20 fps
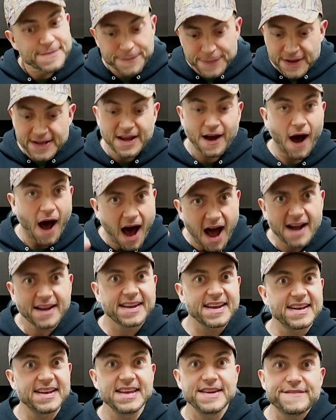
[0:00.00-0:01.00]
But
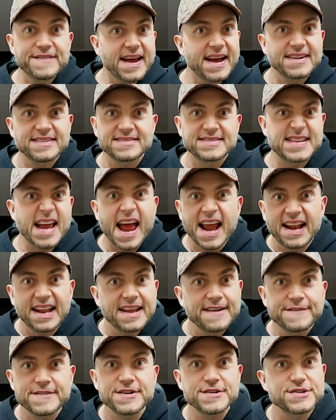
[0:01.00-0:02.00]
Hockin, even at 10,
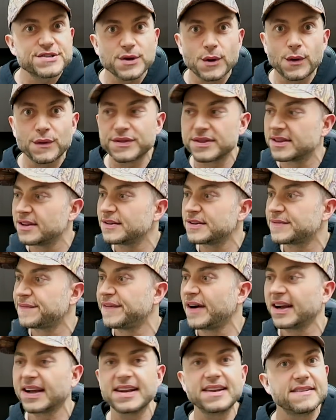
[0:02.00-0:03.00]
11 years old, there's
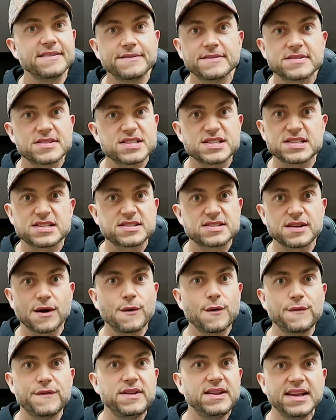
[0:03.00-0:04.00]
fucking
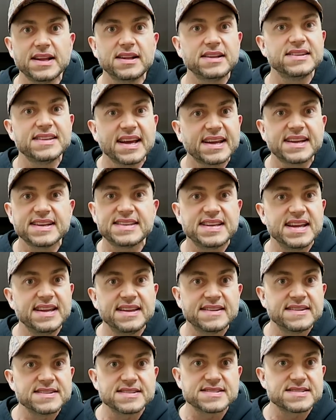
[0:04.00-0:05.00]
so little nicotine
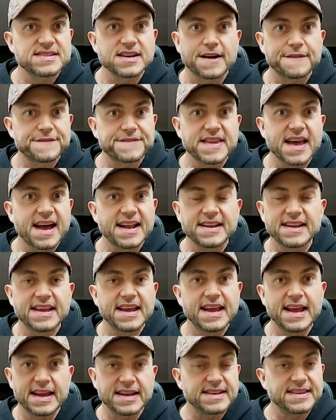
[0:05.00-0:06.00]
in this stuff that
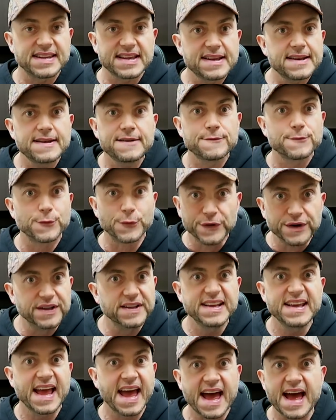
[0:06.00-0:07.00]
it didn't
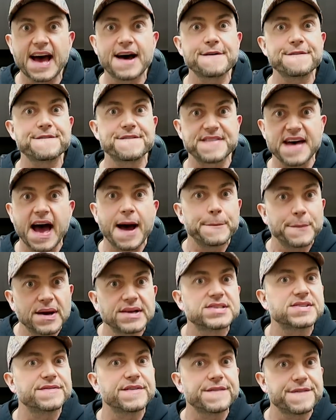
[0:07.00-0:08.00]
really have that
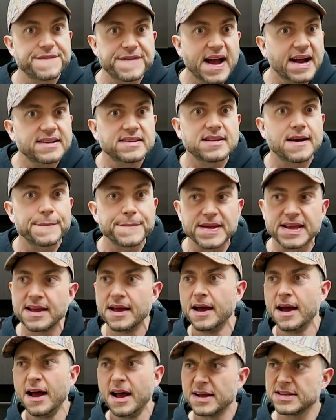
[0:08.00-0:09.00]
much of an effect on me.
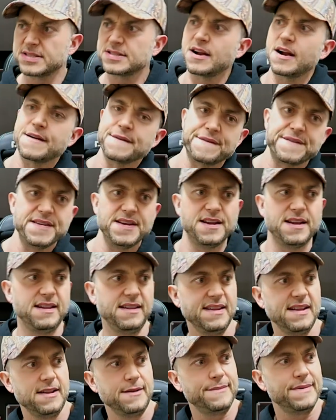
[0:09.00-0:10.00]
I started feeling a
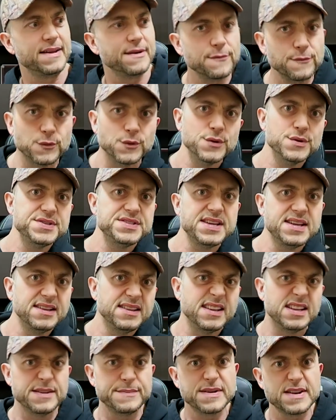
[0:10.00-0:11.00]
little bit woozy, a
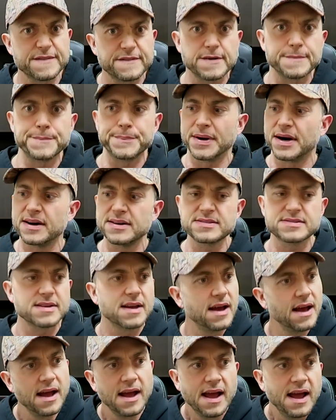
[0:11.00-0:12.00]
little bit of a buzz,
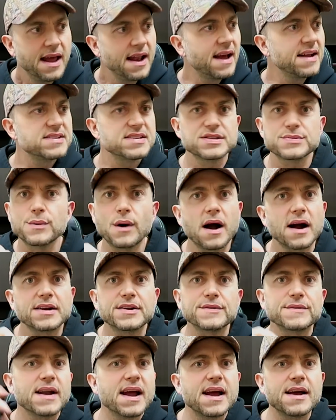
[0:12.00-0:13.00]
and I just
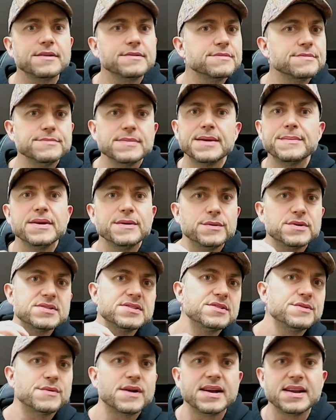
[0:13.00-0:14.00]
walked around. Maybe it
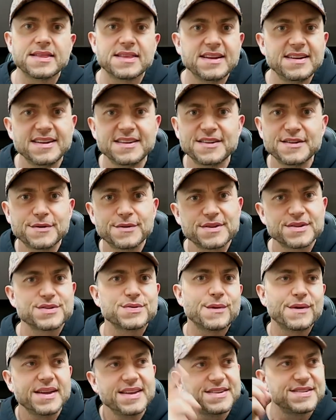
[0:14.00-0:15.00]
wasn't the right thing to do with a
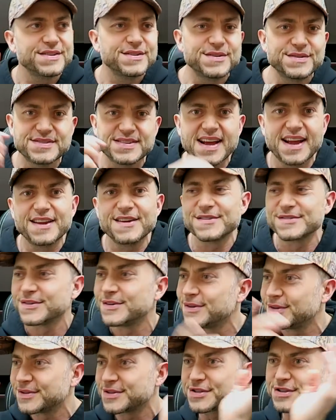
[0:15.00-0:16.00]
22, 10 years
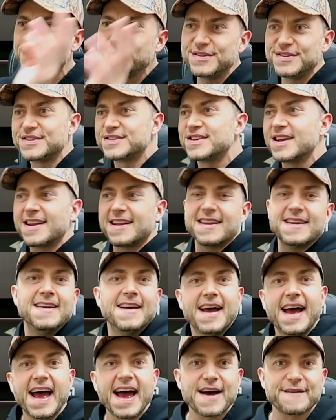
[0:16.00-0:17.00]
old, shooting shit,
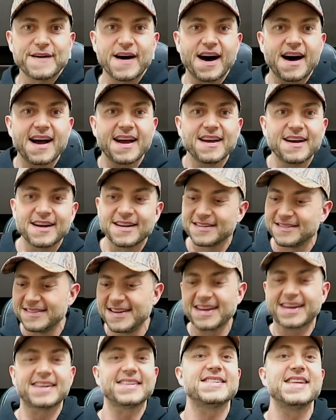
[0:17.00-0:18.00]
half high on
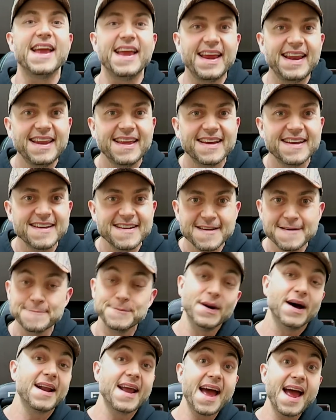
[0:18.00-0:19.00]
nicotine.
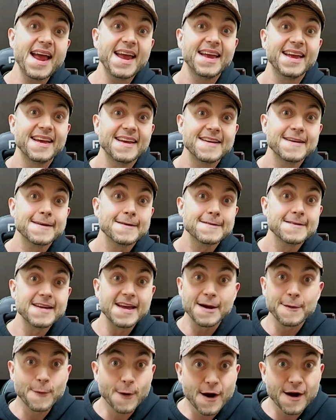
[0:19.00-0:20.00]
But hey,
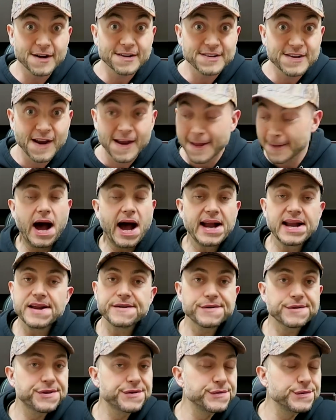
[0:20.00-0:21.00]
it worked. I
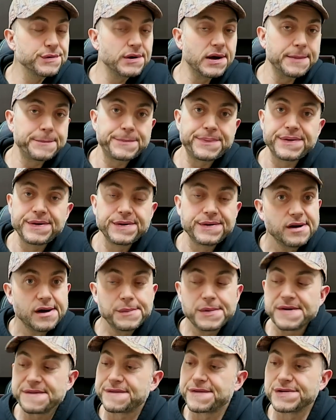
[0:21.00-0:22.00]
never threw up
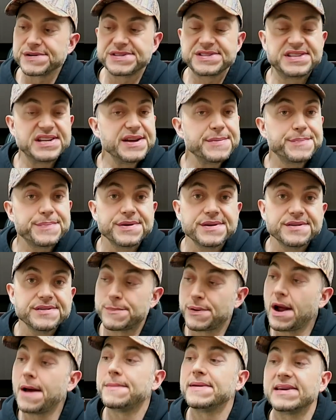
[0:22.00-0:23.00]
on my first dip,
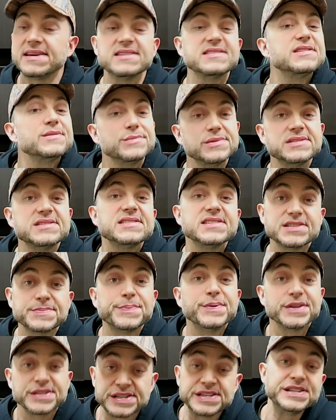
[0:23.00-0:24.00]
probably because it was this
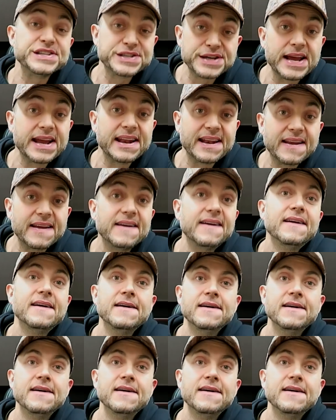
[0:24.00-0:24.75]
pussy shit.